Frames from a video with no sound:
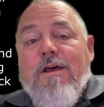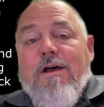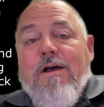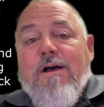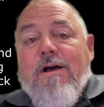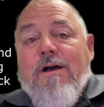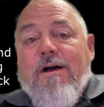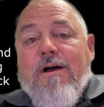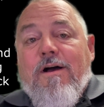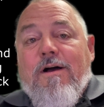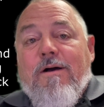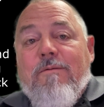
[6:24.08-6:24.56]

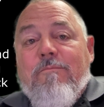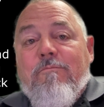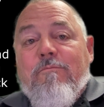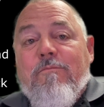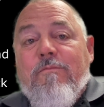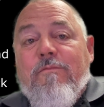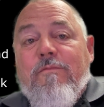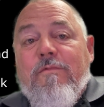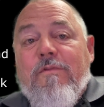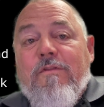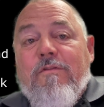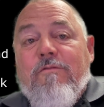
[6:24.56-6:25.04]

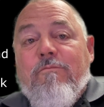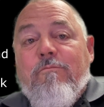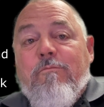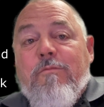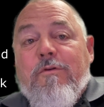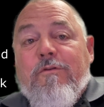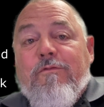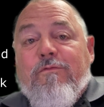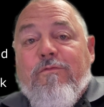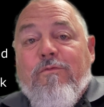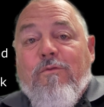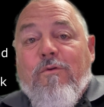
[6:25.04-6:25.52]
Um,
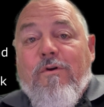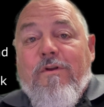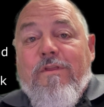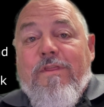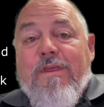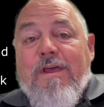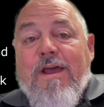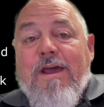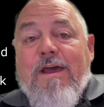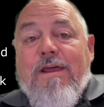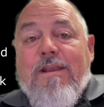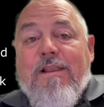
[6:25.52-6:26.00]
before
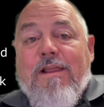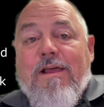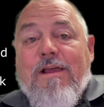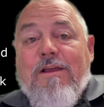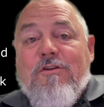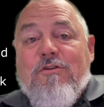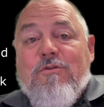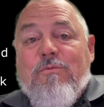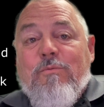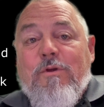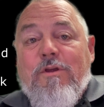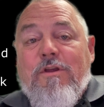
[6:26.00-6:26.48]
that,
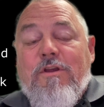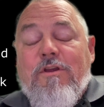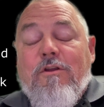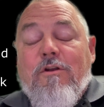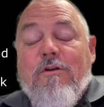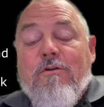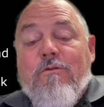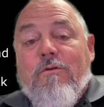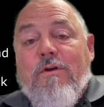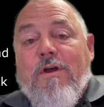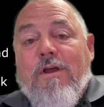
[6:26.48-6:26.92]
last week, you know,